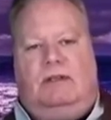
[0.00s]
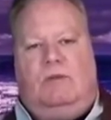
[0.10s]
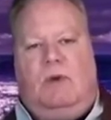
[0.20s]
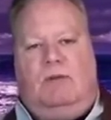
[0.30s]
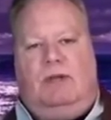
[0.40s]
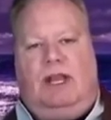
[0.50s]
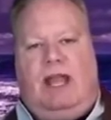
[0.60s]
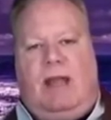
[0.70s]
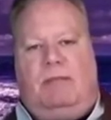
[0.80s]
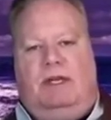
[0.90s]
You want real
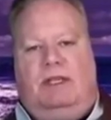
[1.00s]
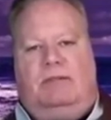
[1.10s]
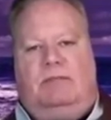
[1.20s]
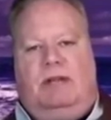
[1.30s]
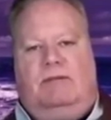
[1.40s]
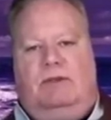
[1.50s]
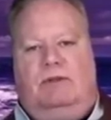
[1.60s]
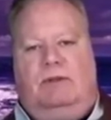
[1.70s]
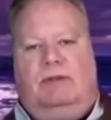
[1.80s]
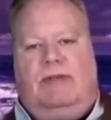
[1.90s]
happiness, but have you
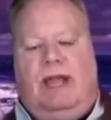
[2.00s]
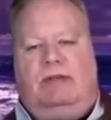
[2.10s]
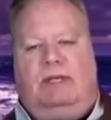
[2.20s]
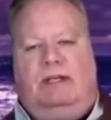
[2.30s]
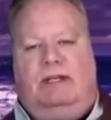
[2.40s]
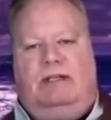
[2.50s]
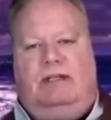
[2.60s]
truly found it?